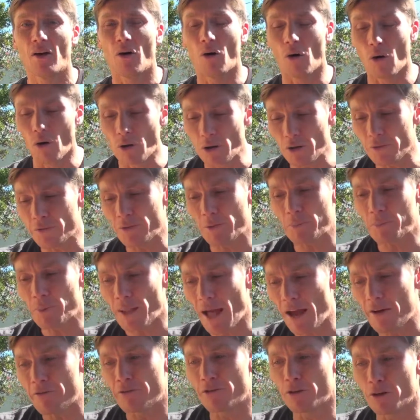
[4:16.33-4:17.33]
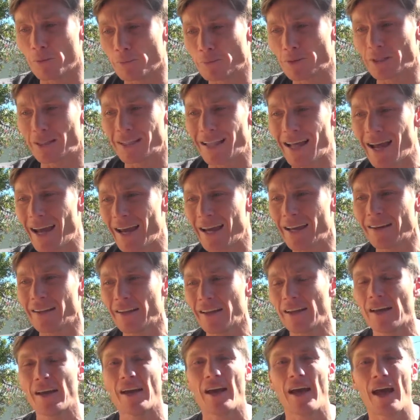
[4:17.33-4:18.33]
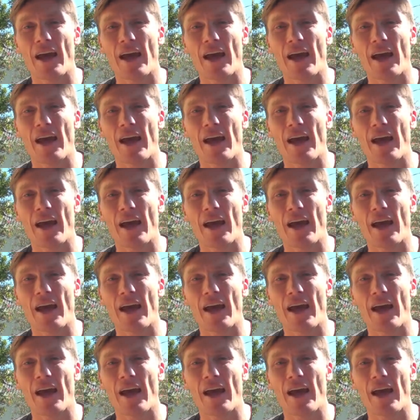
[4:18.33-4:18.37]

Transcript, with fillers: all of the platforms are laid